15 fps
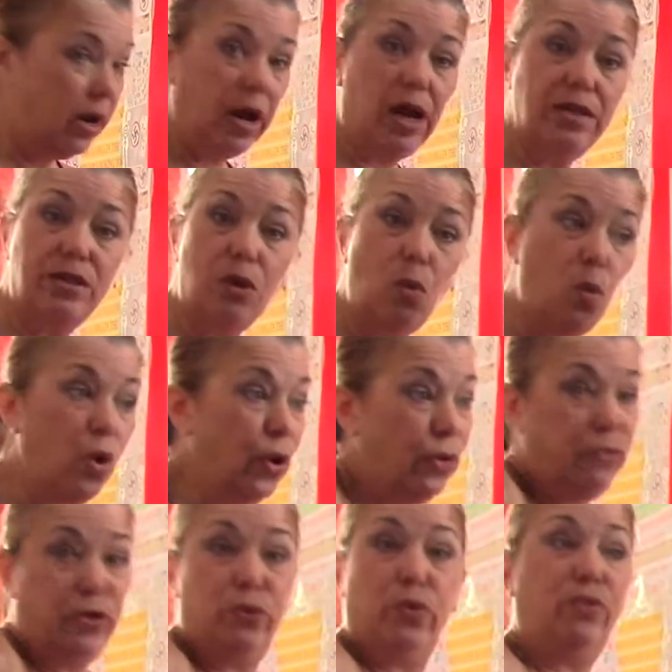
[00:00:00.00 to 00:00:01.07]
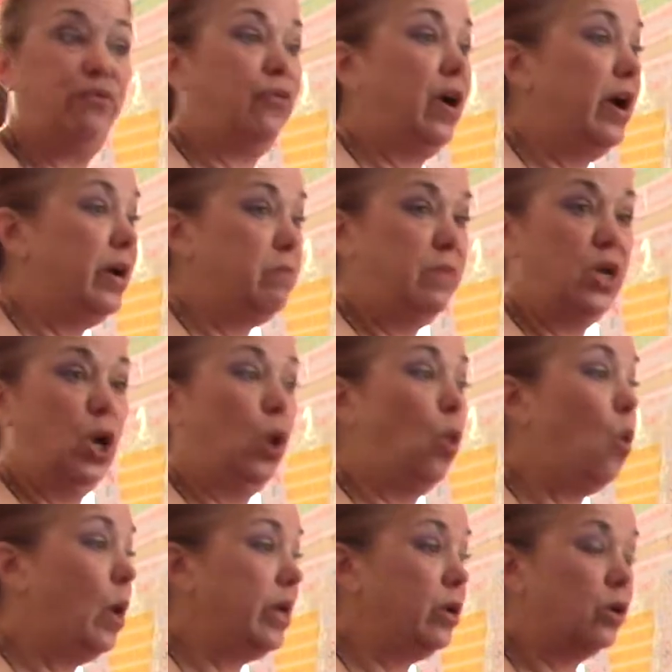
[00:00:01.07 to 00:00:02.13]
I said, well, if you would find me a
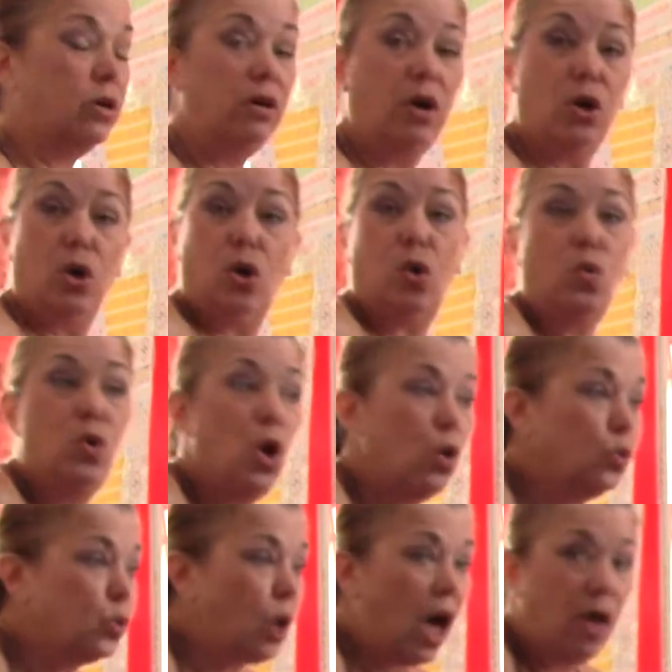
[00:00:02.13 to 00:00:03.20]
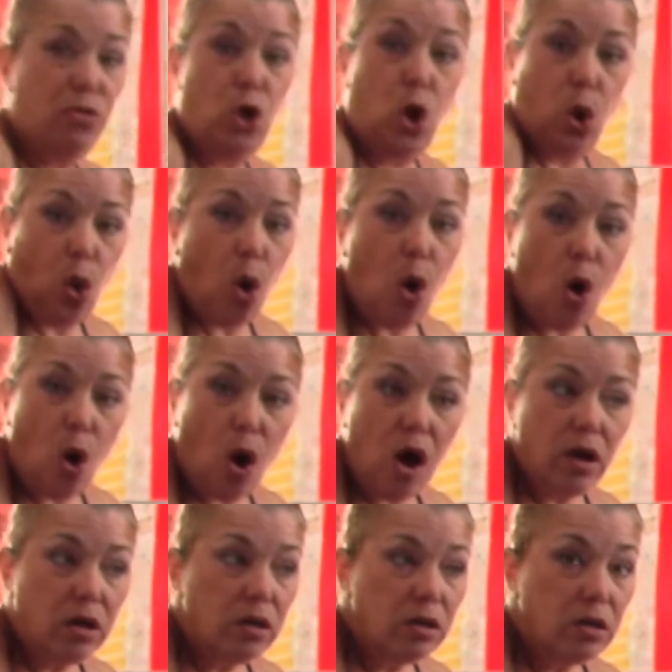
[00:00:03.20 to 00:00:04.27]
lawyer who knows the
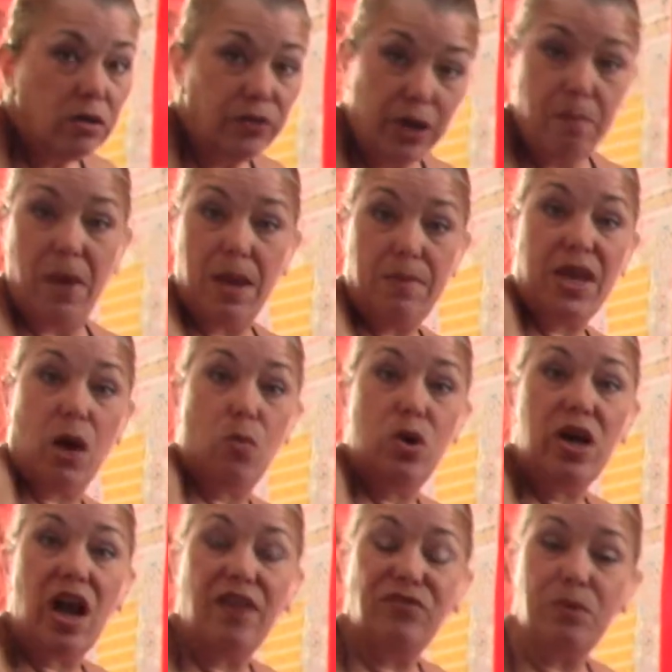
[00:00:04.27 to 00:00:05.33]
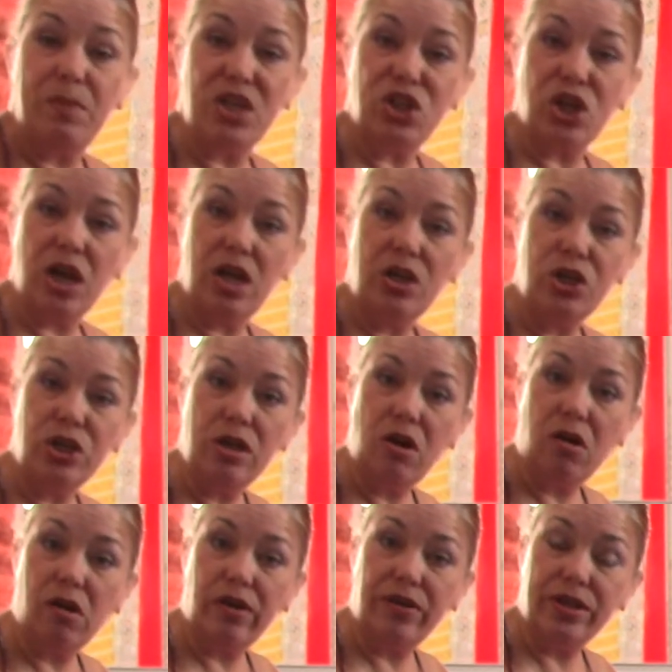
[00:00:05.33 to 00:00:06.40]
law, then maybe I wouldn't have to be changing
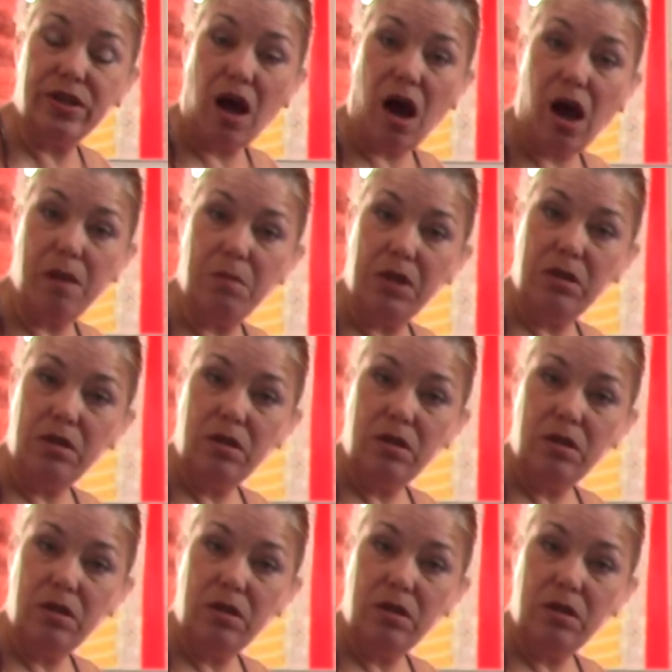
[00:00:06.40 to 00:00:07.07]
all the time.